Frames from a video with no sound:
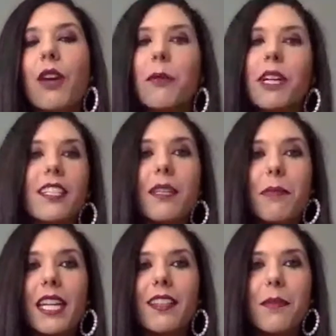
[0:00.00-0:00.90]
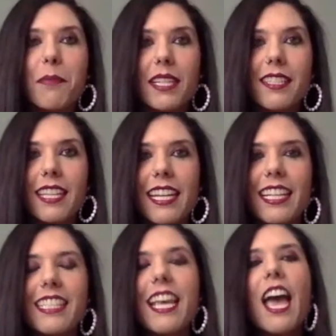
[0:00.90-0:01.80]
I wanted to be in the
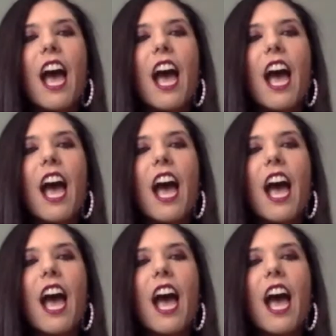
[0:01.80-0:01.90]
business.